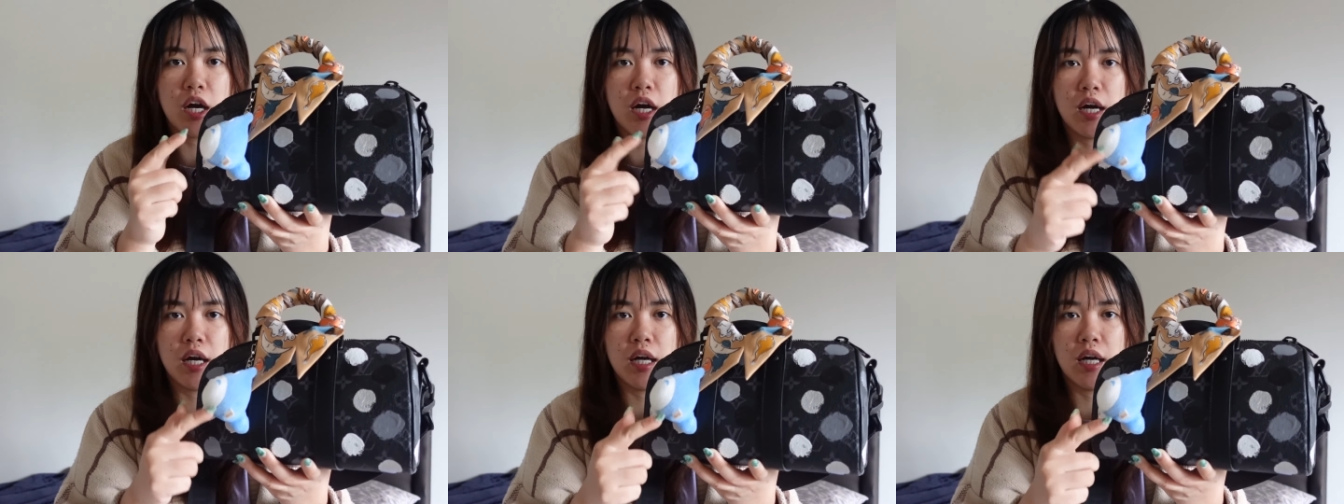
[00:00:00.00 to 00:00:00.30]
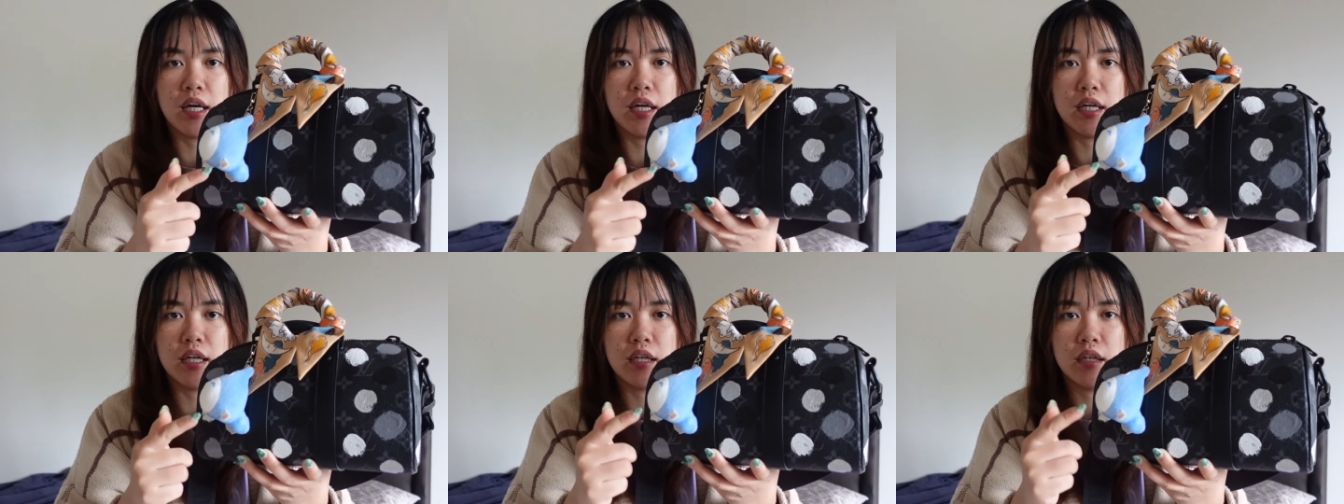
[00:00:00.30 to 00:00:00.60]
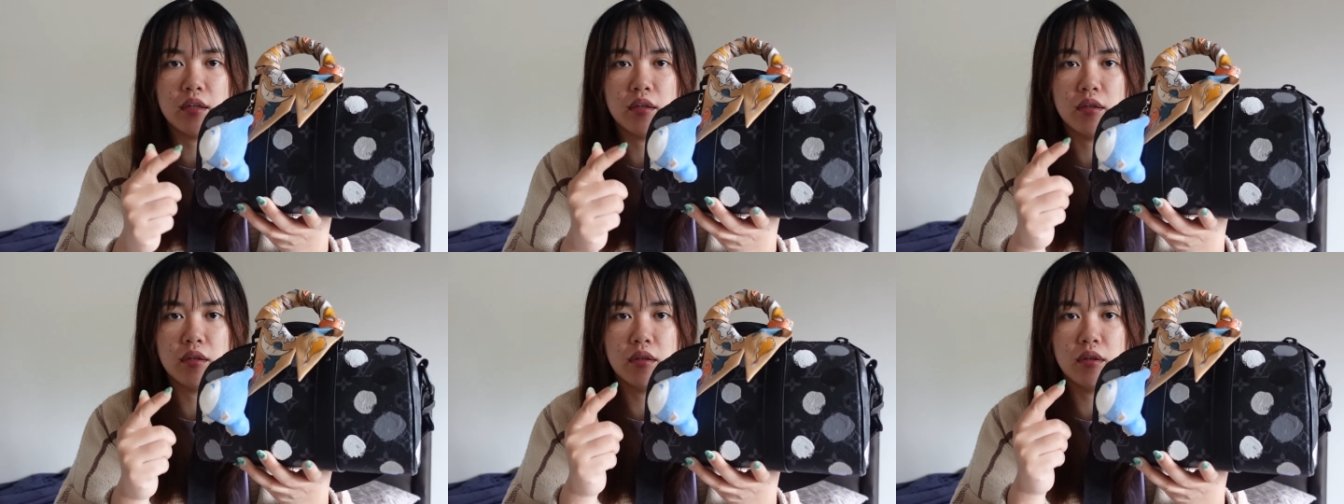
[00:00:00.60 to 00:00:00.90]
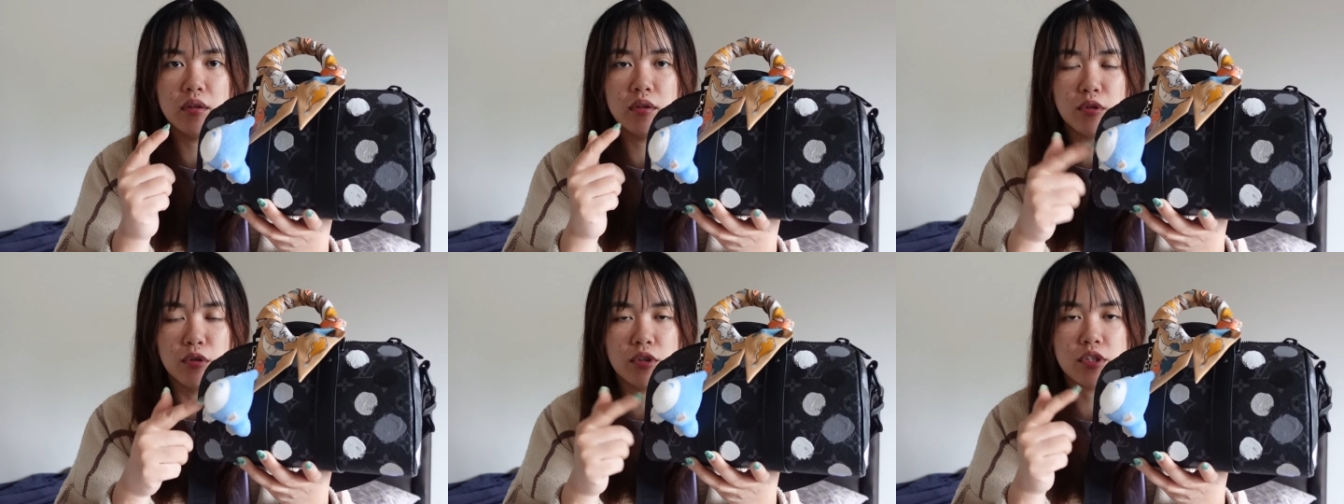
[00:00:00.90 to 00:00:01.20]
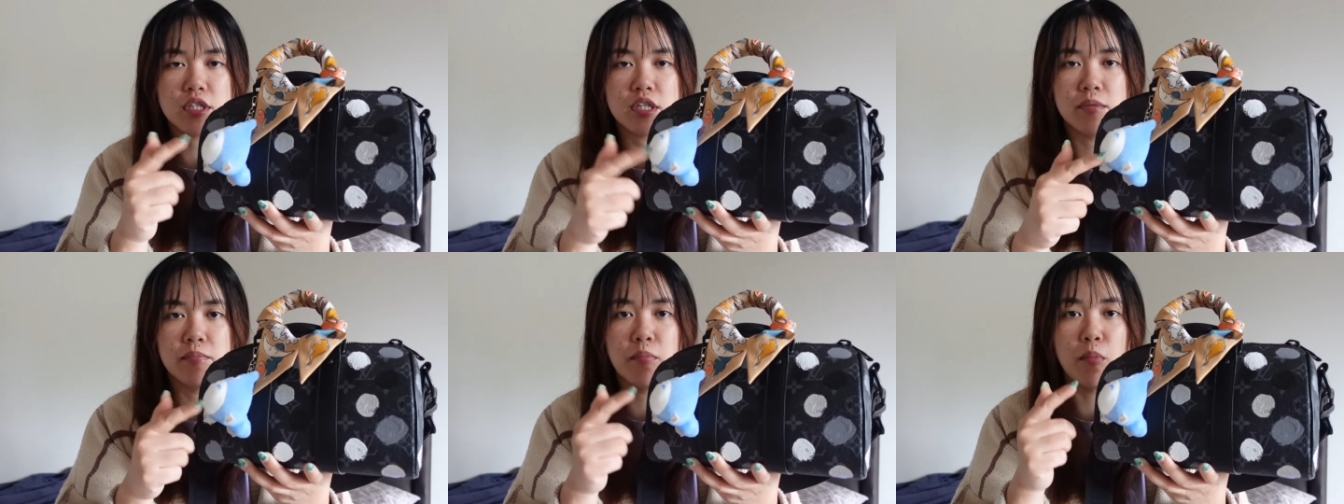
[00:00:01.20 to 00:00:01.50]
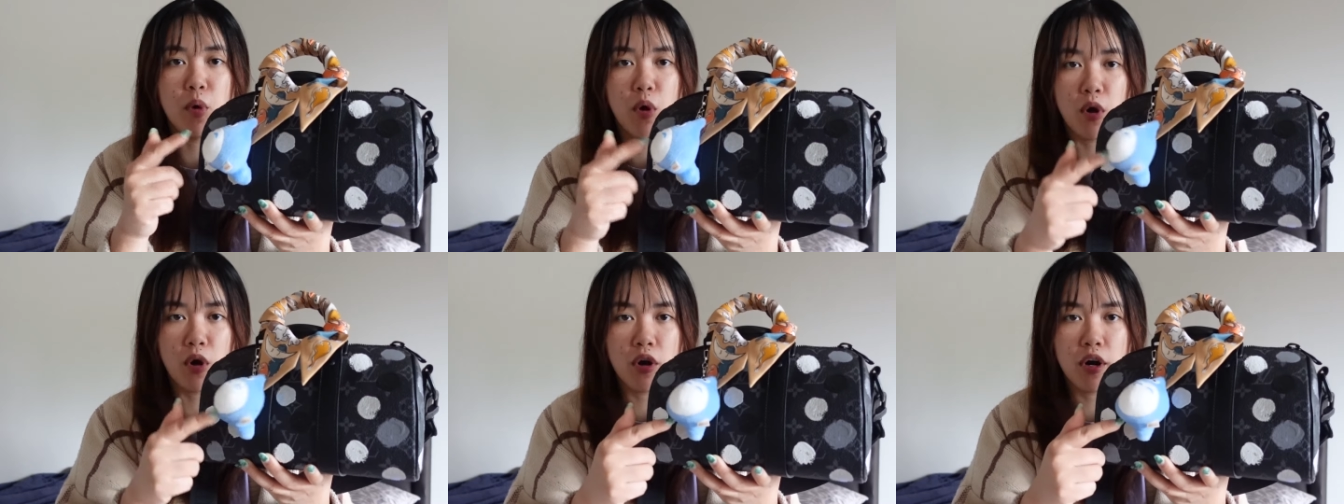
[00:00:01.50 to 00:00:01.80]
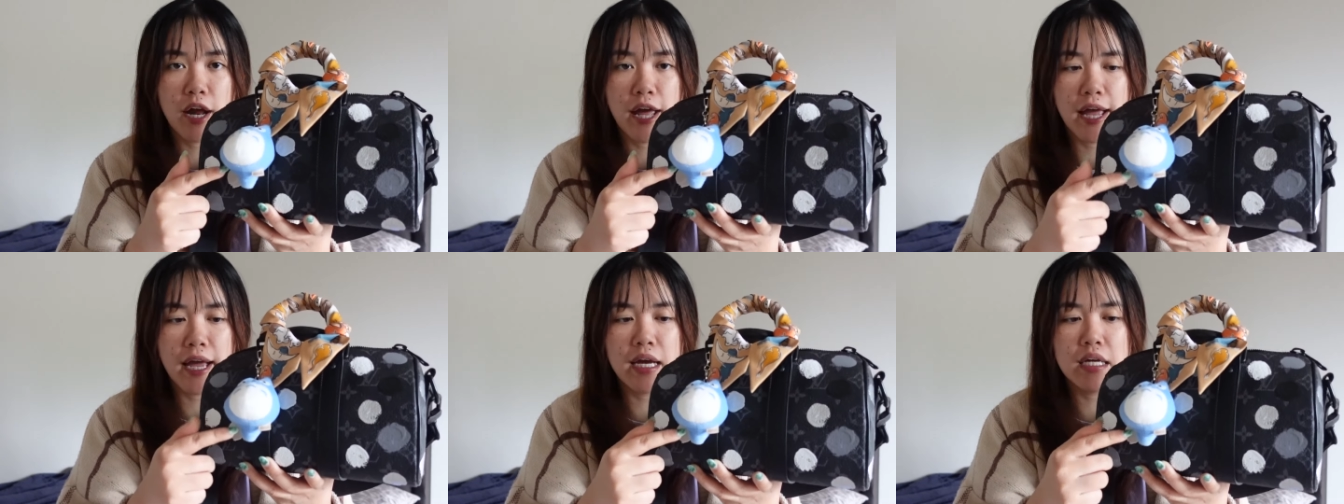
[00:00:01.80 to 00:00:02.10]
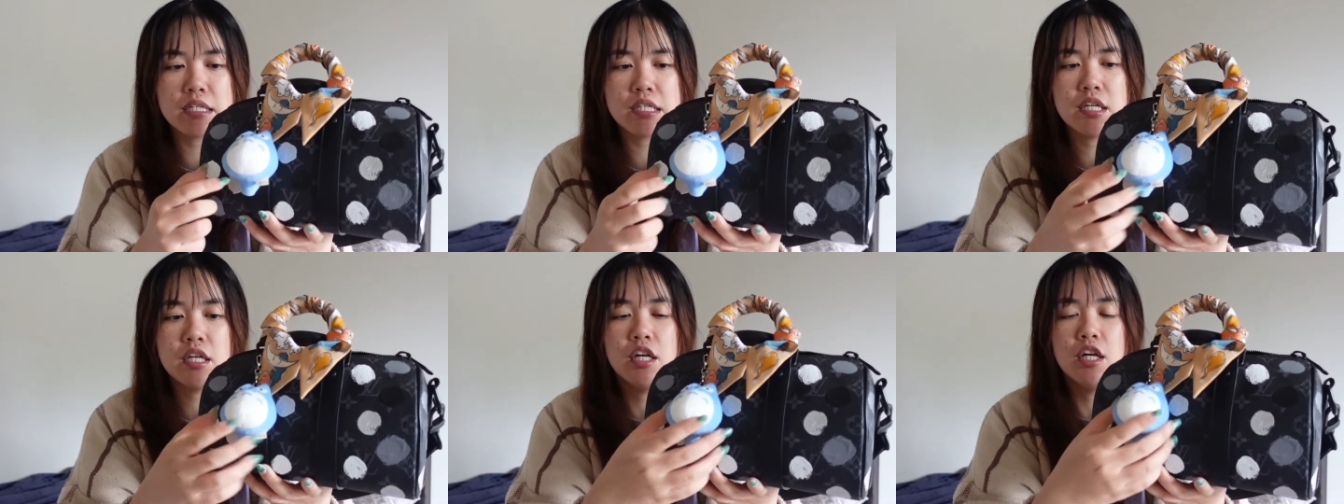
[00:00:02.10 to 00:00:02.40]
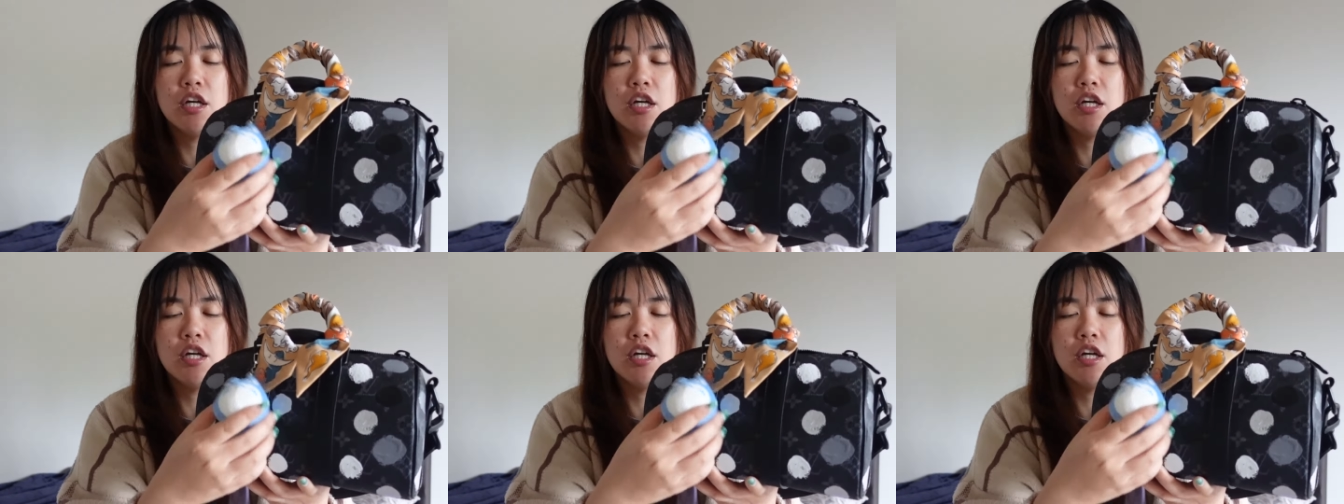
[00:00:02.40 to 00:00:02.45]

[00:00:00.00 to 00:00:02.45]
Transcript: I looked more at.